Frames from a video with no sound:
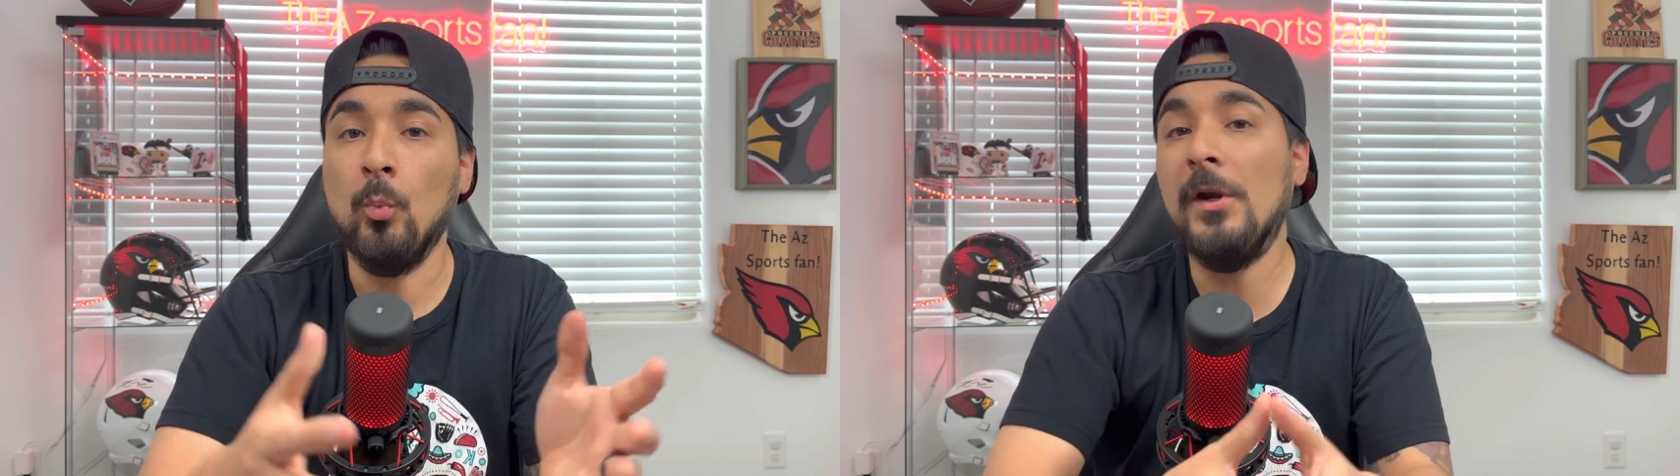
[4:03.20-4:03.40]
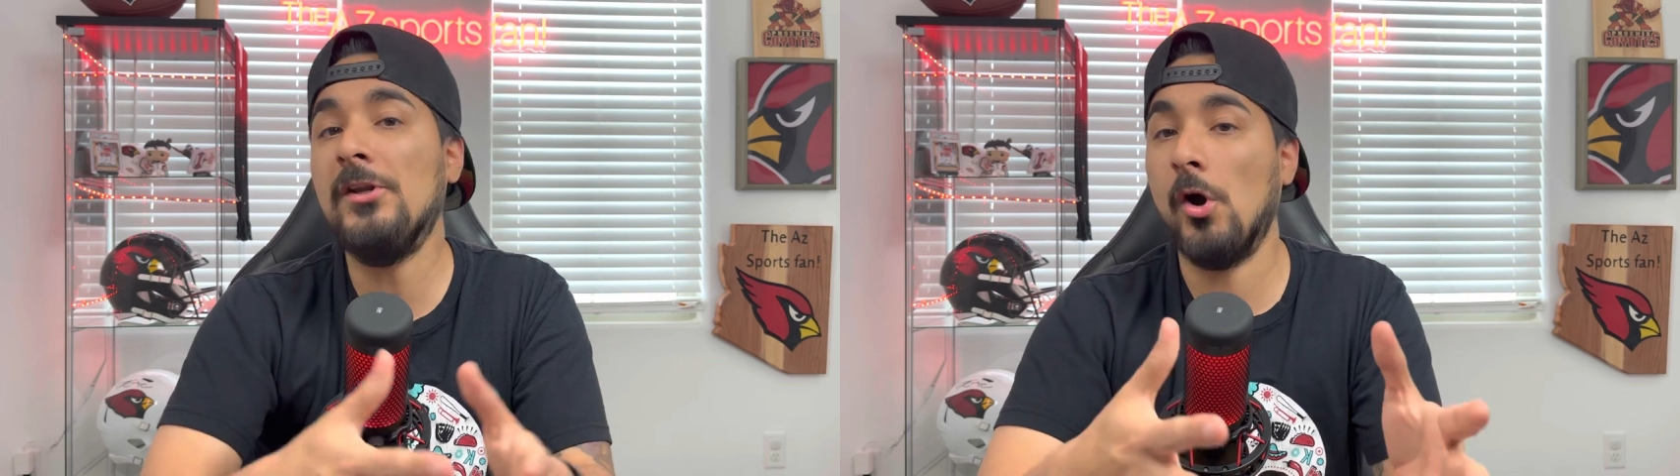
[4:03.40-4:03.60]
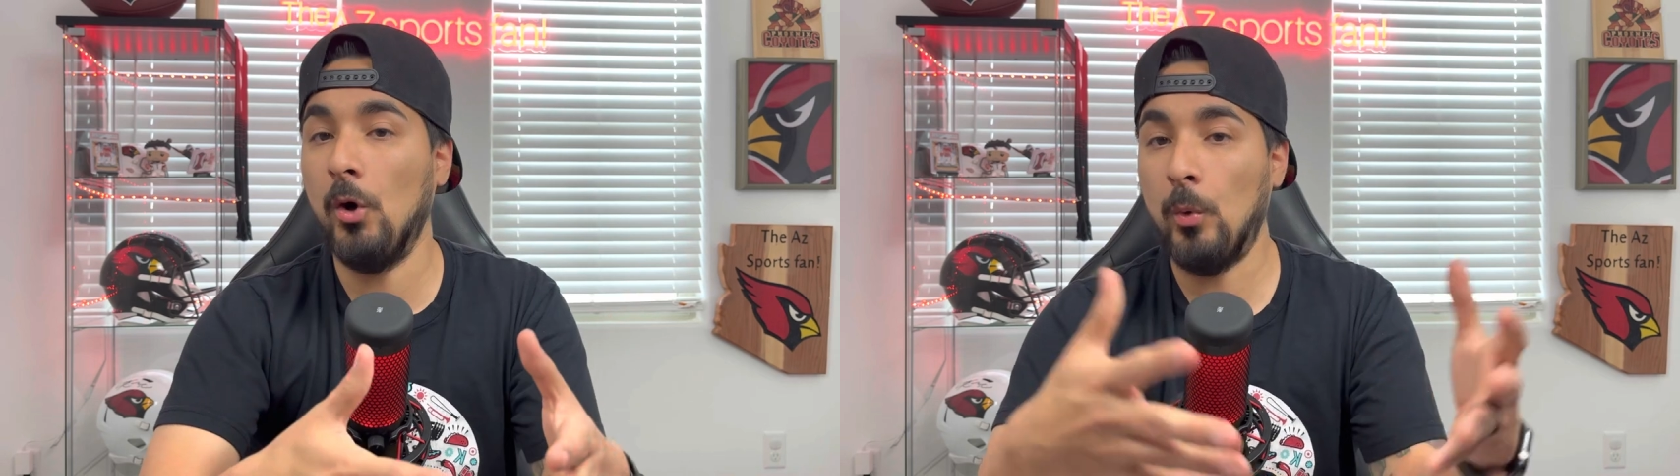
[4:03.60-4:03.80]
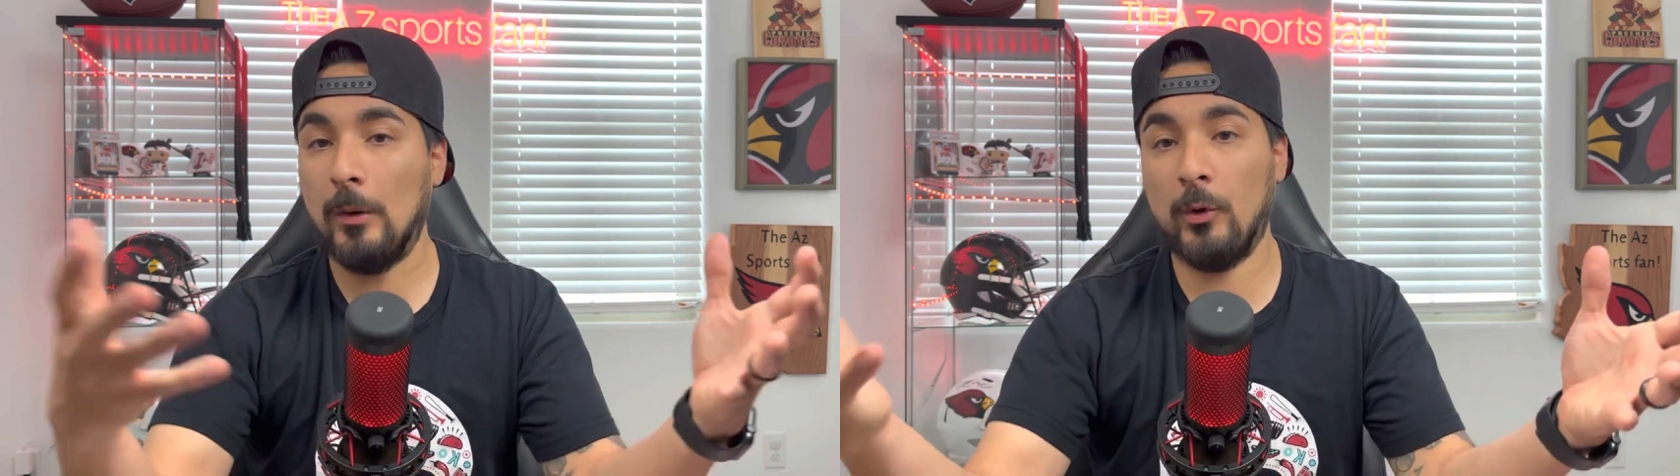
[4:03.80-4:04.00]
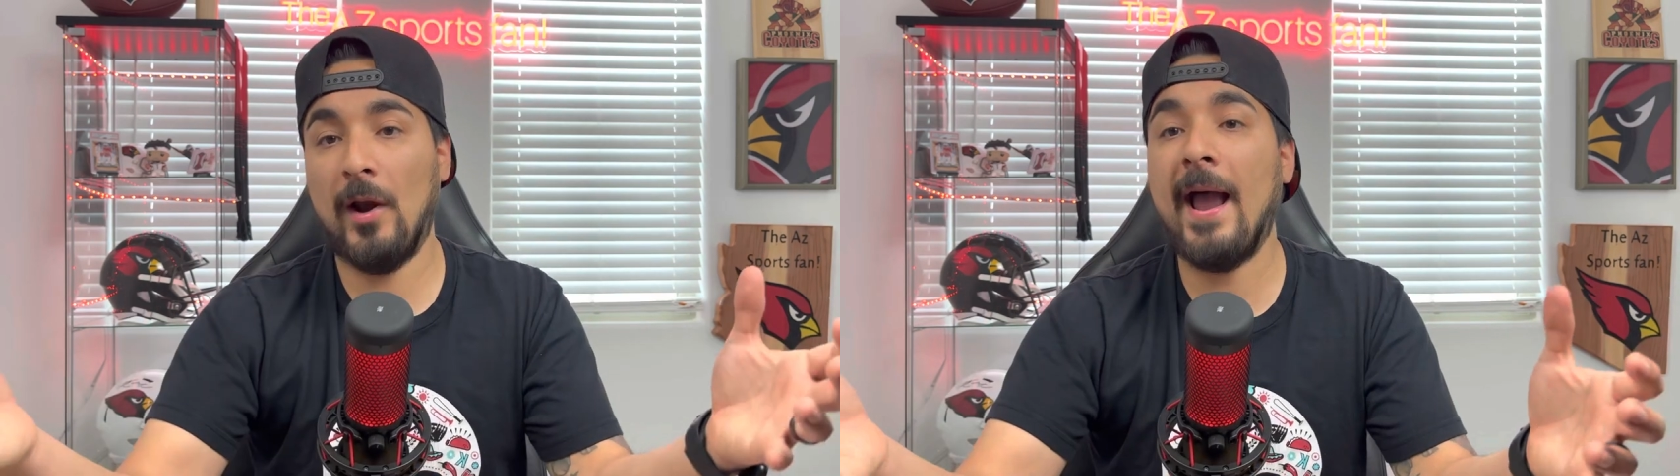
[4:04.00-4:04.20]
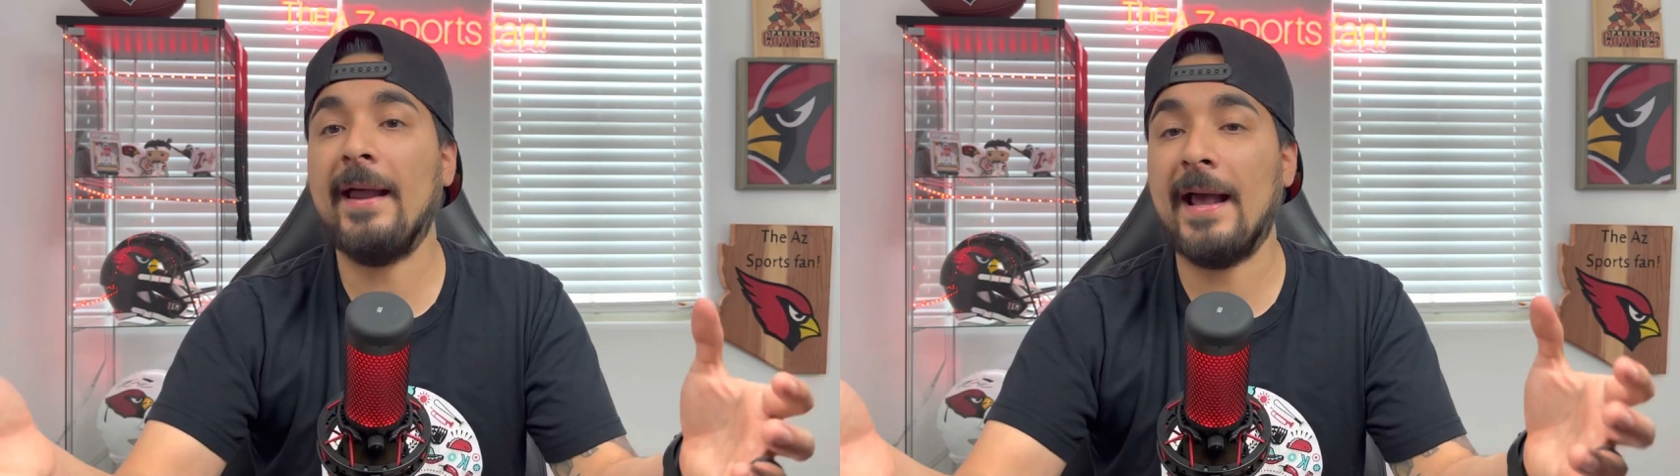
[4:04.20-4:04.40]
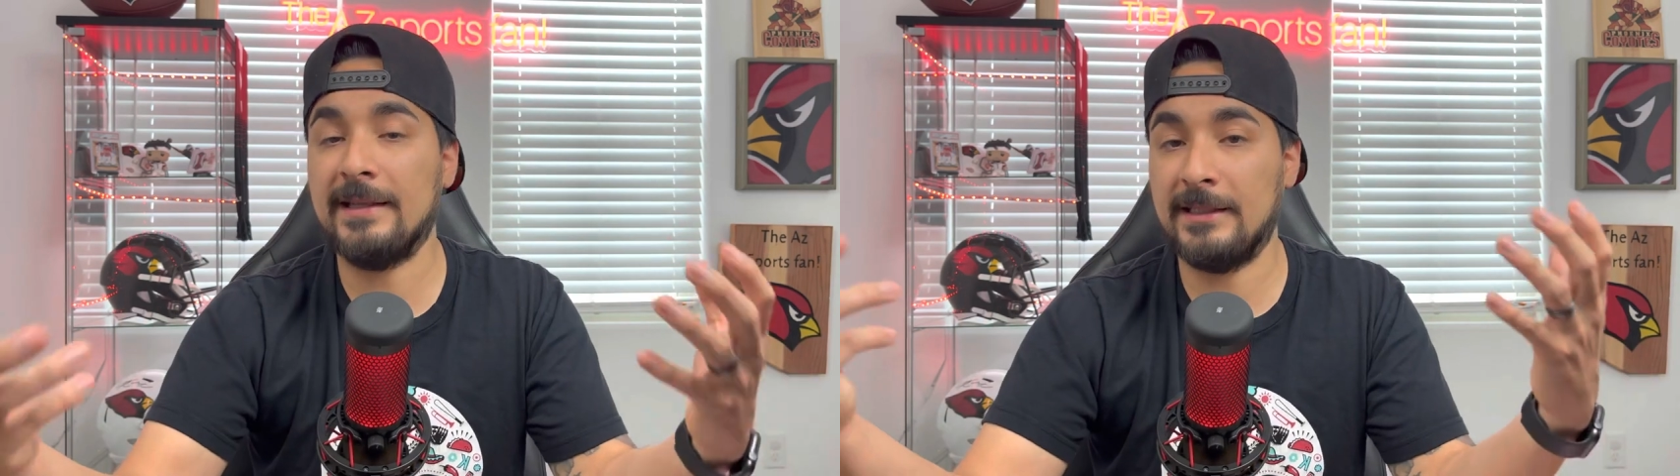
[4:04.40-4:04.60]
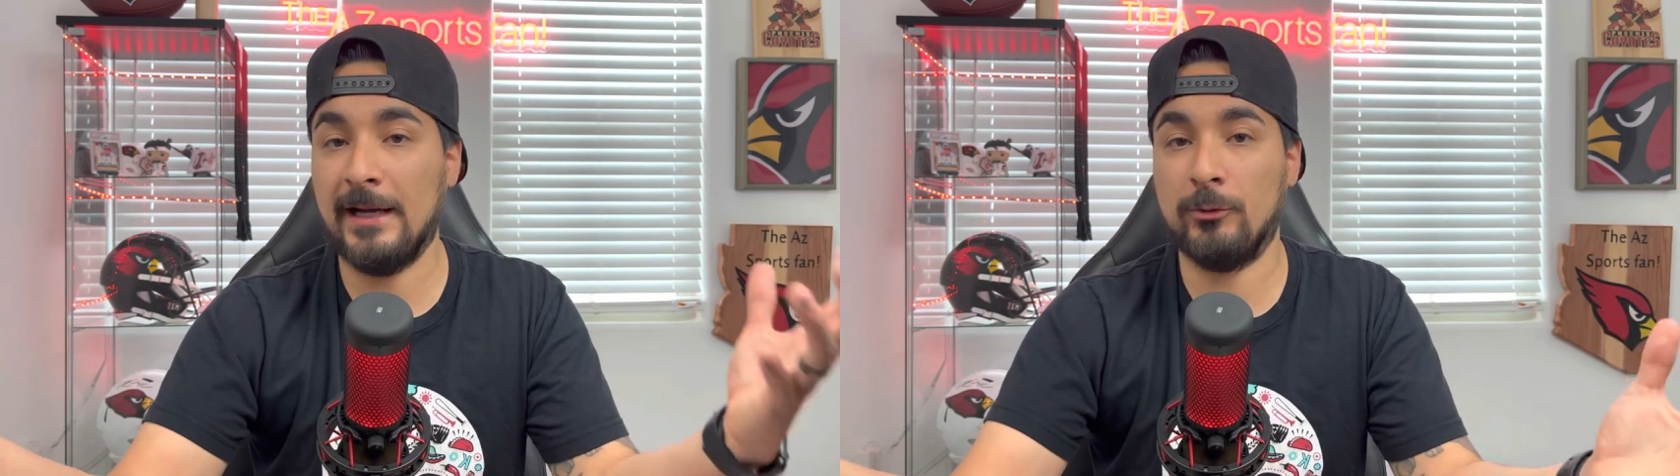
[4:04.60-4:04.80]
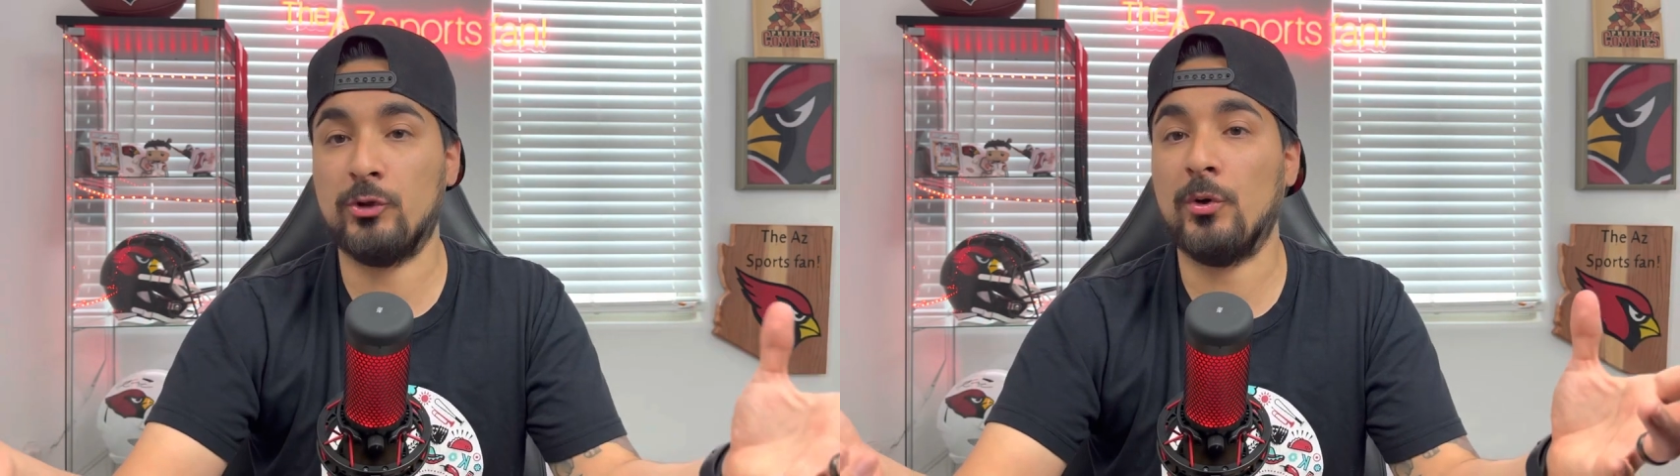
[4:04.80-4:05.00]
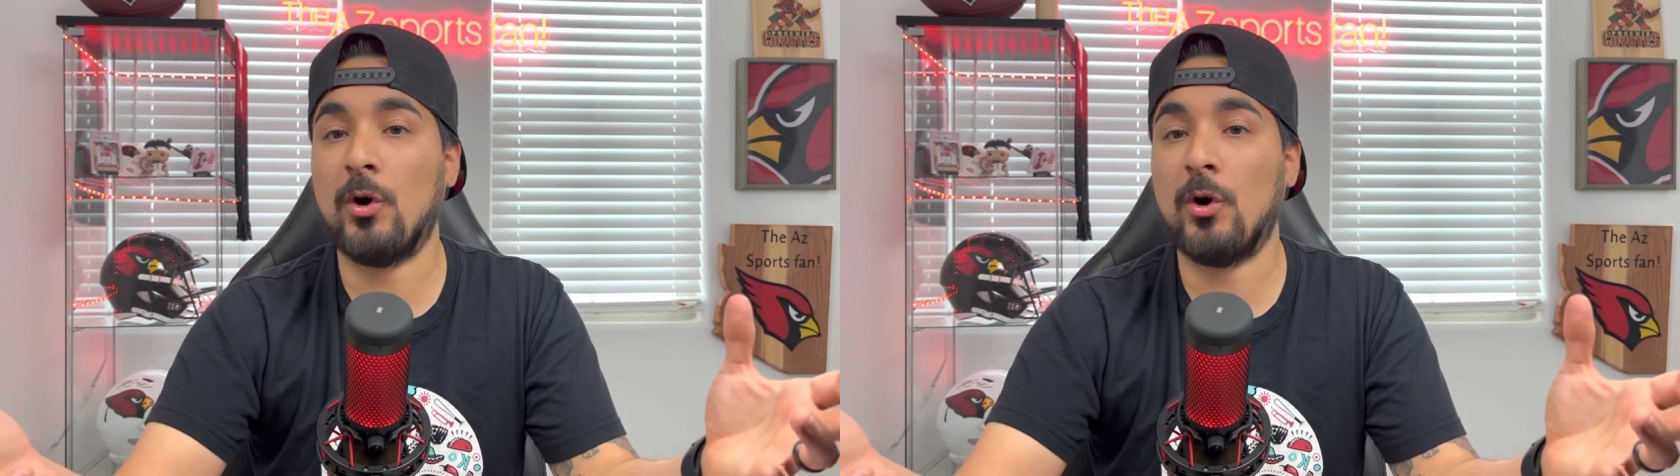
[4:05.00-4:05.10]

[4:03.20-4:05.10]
we know where we're at as an Arizona